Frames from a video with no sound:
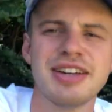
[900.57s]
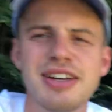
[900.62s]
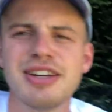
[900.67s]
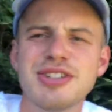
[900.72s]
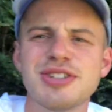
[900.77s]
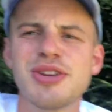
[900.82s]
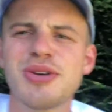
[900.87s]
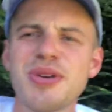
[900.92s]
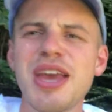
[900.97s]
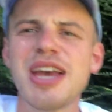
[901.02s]

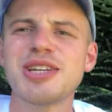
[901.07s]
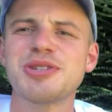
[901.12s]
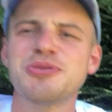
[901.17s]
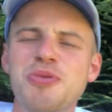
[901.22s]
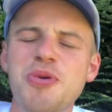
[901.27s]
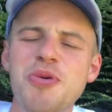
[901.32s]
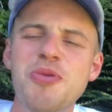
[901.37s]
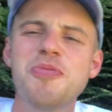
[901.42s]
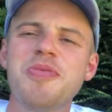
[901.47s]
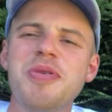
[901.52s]
So yes,
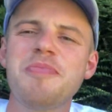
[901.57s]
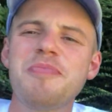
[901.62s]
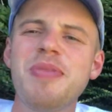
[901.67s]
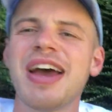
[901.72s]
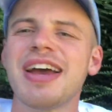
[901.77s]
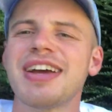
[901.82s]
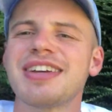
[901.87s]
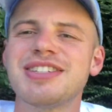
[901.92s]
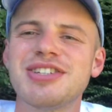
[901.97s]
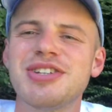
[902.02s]
we will be
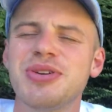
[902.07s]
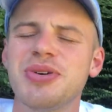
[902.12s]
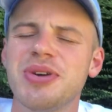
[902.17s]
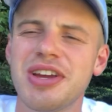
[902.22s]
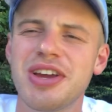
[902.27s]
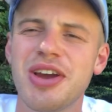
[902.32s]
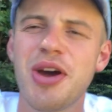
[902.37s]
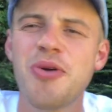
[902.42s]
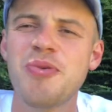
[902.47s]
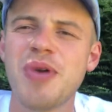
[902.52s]
back to
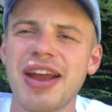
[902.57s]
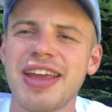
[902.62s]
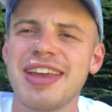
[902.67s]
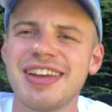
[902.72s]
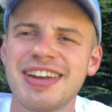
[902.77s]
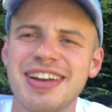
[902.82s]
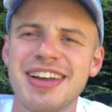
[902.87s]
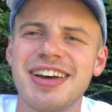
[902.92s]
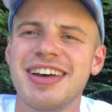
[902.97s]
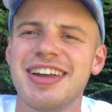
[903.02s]
doing a
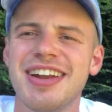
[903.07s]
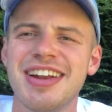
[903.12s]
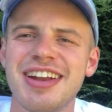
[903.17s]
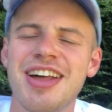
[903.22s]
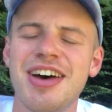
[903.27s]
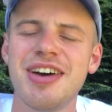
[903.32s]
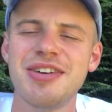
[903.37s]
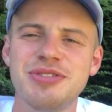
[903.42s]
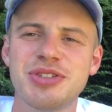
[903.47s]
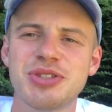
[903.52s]
regular
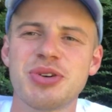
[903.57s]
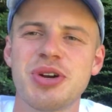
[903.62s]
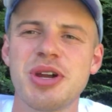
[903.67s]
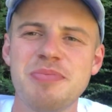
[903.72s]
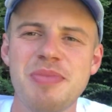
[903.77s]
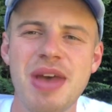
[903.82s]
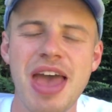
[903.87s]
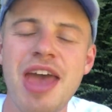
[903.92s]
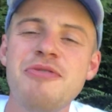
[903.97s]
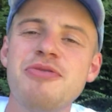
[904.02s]
live
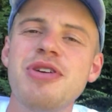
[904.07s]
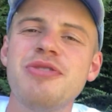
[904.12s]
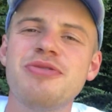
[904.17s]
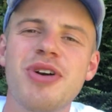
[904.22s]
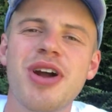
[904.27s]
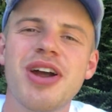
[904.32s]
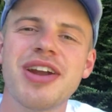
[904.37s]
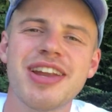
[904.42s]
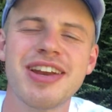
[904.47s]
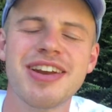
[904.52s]
stream every
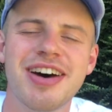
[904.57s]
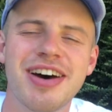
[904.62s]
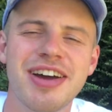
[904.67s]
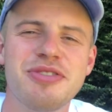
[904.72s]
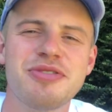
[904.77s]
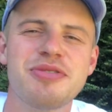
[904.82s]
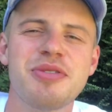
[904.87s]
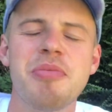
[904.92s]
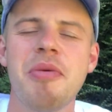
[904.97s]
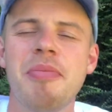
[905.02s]
Friday night
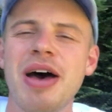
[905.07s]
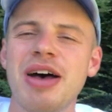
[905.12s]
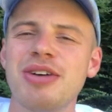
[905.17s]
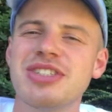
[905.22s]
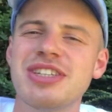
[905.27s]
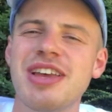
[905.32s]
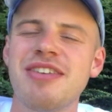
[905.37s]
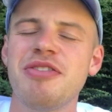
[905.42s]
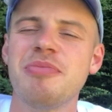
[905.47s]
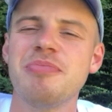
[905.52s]
from about
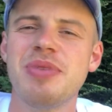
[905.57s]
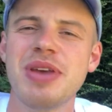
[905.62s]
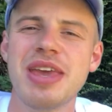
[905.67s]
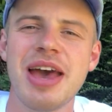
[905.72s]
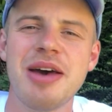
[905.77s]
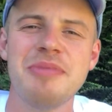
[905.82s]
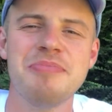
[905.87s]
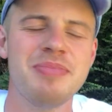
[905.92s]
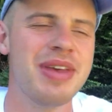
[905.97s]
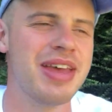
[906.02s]
7
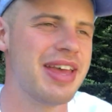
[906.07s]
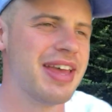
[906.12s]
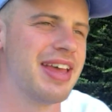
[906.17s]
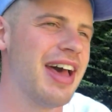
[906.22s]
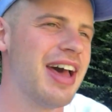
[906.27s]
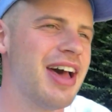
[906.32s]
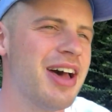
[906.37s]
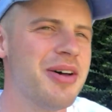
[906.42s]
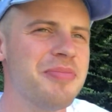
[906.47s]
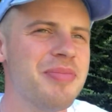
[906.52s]
p.m.
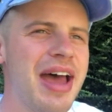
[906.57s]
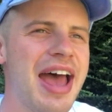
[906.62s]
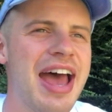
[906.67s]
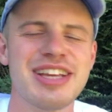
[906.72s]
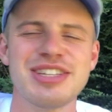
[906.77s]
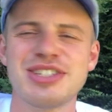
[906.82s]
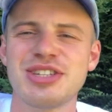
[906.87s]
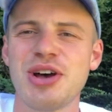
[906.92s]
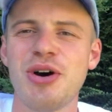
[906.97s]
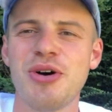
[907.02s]

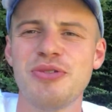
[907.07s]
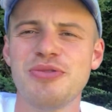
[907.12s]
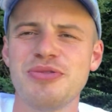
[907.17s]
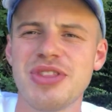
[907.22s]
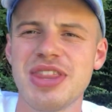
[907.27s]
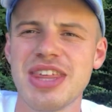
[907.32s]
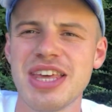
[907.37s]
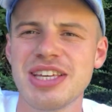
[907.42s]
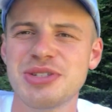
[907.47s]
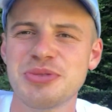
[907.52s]
As
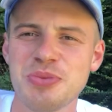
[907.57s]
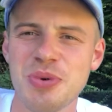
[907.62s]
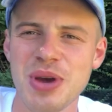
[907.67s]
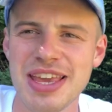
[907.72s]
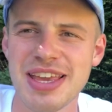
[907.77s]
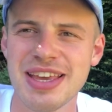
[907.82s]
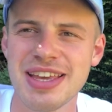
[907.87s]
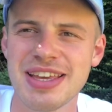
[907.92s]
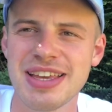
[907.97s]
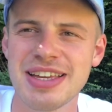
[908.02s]
of this week.
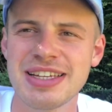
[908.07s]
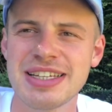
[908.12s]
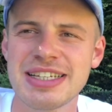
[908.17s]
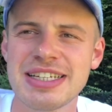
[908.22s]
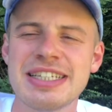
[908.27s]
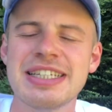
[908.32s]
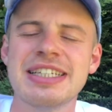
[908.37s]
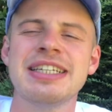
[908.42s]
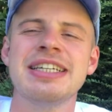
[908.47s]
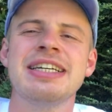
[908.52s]

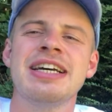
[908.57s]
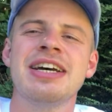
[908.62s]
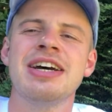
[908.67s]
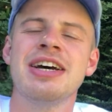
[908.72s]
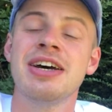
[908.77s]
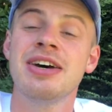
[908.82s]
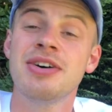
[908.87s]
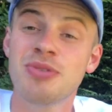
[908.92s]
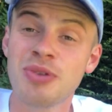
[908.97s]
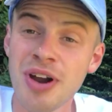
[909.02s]

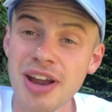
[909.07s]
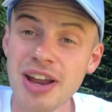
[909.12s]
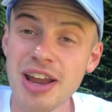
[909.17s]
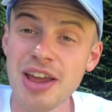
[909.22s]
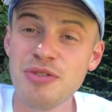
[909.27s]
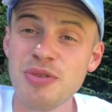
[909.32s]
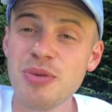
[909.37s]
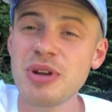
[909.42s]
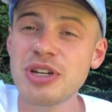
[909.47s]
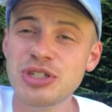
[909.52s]
Right,
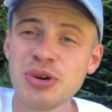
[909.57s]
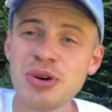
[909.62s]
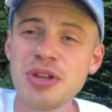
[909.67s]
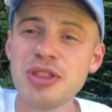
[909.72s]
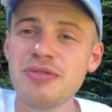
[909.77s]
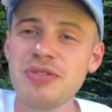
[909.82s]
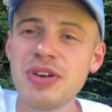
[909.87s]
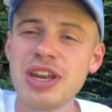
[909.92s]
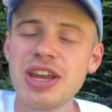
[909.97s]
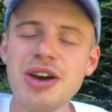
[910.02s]
if you enjoyed
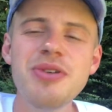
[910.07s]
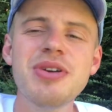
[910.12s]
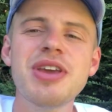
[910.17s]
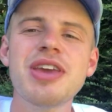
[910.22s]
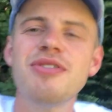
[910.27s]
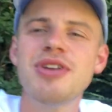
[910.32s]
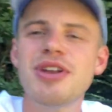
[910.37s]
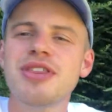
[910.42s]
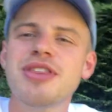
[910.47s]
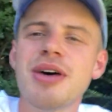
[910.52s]
the video,
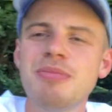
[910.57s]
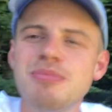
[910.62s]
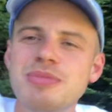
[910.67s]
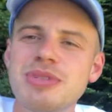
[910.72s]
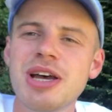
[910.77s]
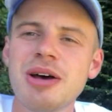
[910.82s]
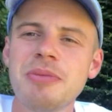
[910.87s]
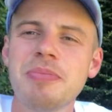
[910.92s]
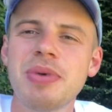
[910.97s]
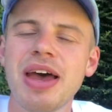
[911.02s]
give it a thumbs
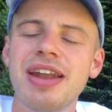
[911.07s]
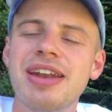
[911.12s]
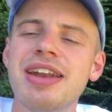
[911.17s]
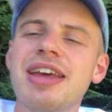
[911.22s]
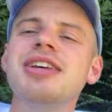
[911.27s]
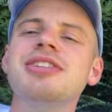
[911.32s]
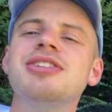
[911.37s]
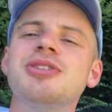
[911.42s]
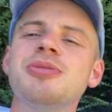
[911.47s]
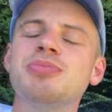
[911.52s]
up and
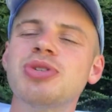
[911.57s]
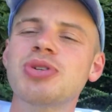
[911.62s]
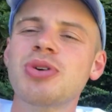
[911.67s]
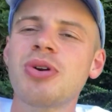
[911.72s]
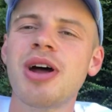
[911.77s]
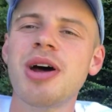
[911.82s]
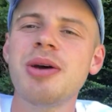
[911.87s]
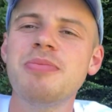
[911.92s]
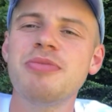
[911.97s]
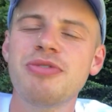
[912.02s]
hit
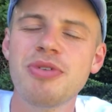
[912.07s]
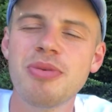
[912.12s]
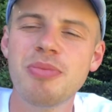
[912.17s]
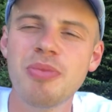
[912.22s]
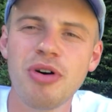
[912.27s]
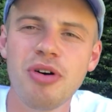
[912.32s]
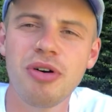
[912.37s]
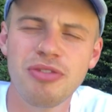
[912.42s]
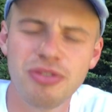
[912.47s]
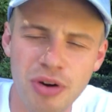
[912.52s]
subscribe for
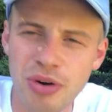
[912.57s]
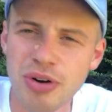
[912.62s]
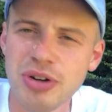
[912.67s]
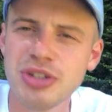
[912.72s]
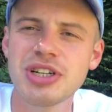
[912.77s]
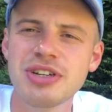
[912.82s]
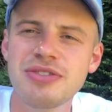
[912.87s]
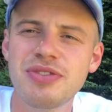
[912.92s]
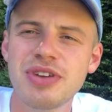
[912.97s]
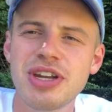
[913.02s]
more
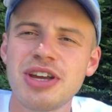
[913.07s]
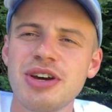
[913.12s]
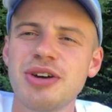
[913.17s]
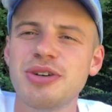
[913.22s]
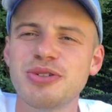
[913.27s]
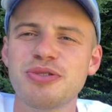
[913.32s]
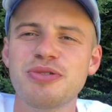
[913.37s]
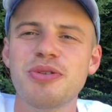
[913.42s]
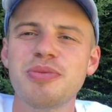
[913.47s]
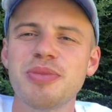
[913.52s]
foraging
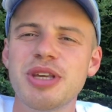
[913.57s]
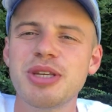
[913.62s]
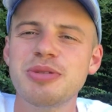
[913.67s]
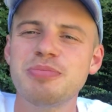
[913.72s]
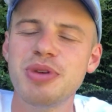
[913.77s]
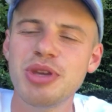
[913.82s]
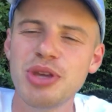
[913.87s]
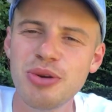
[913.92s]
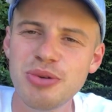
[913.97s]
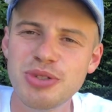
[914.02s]
videos from this
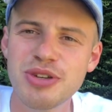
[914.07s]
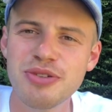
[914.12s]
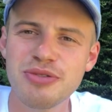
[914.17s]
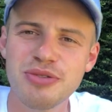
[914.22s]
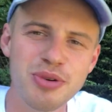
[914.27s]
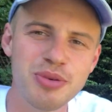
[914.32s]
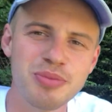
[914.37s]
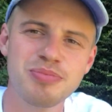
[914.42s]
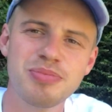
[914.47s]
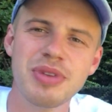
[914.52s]

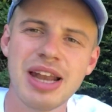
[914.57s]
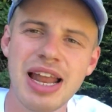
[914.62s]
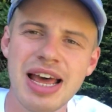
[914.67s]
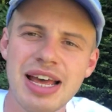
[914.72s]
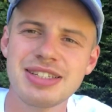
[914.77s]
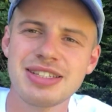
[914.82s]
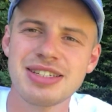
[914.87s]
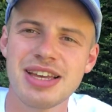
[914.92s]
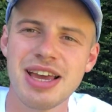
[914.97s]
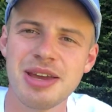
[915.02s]
beautiful
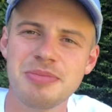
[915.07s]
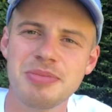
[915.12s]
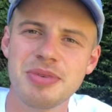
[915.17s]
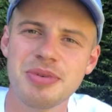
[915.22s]
landscape.